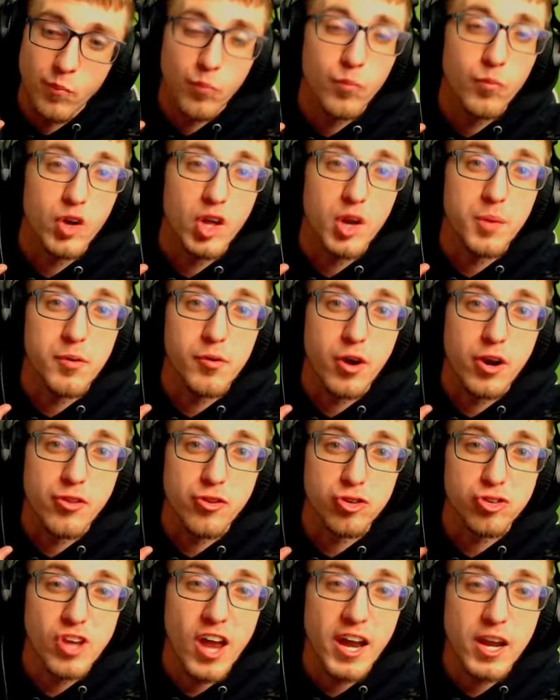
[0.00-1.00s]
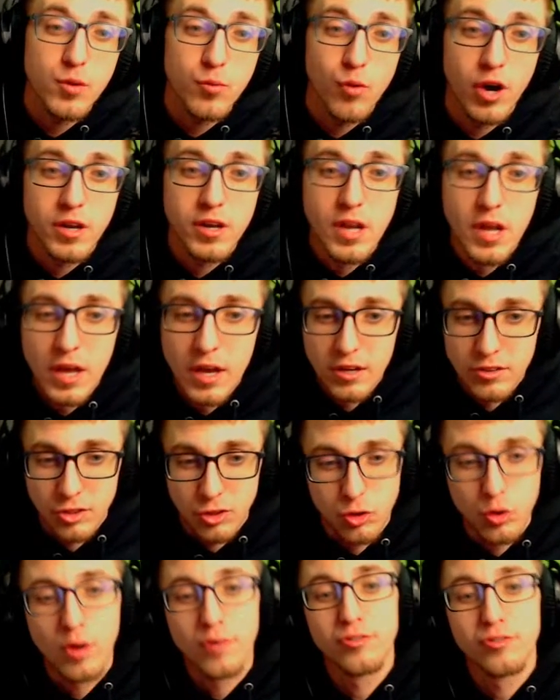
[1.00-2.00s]
gonna be running the shiny one, because I
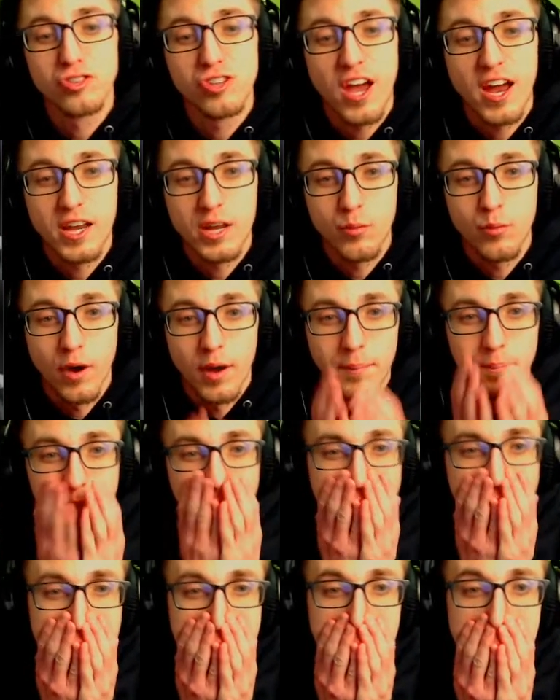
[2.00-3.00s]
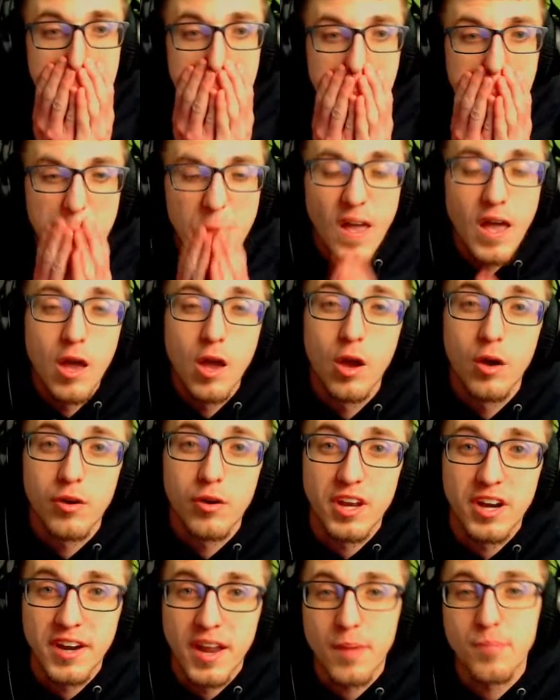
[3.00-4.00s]
do have a shiny one. I'm
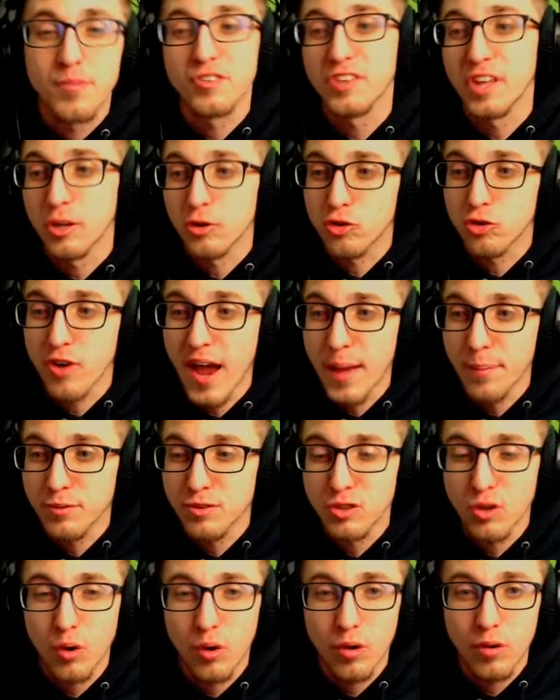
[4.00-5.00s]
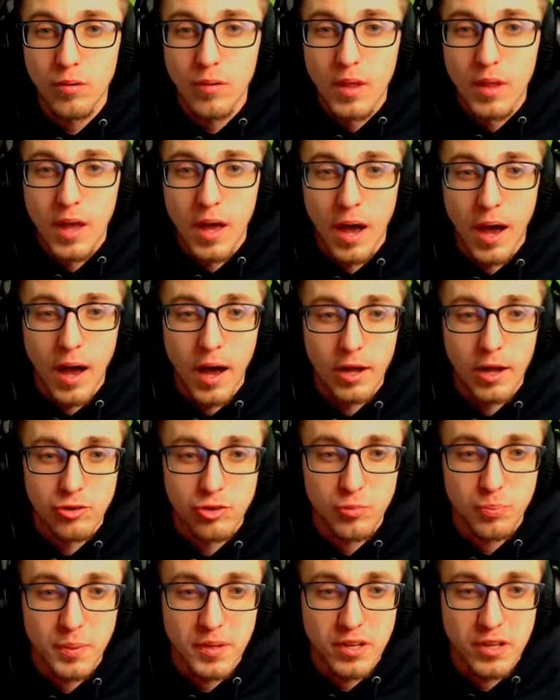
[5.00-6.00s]
gonna name this thing Trap Soul,
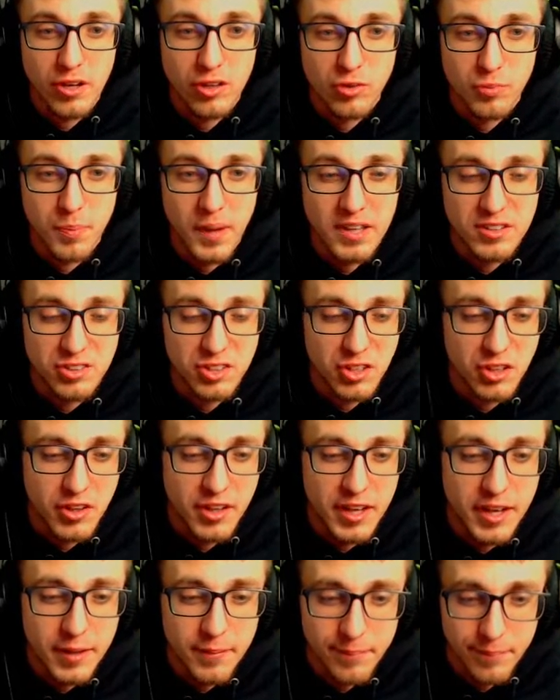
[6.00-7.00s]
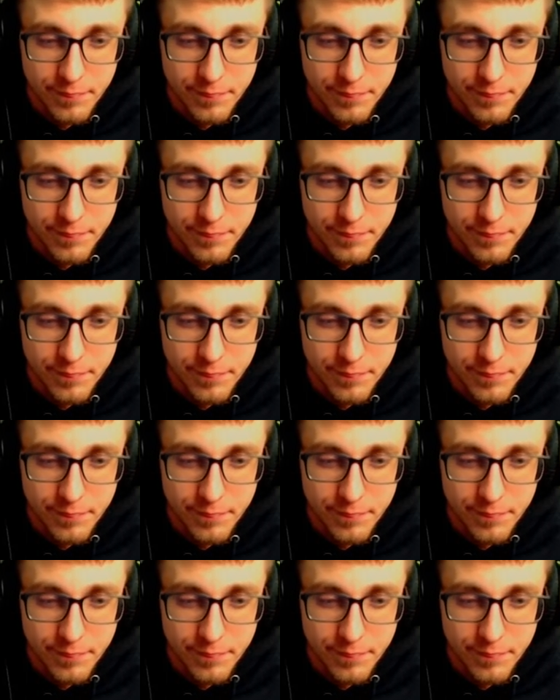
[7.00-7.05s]
just because basically